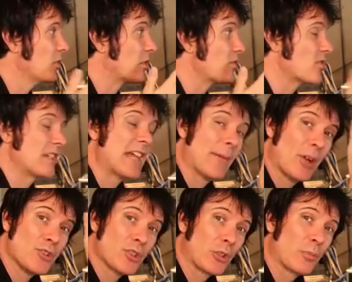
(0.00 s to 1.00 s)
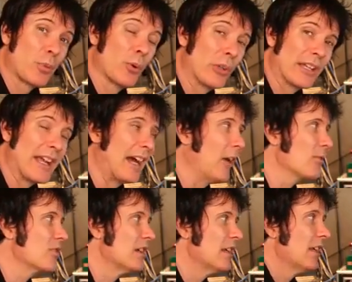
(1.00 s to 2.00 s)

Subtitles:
you can see how much you can pull it out.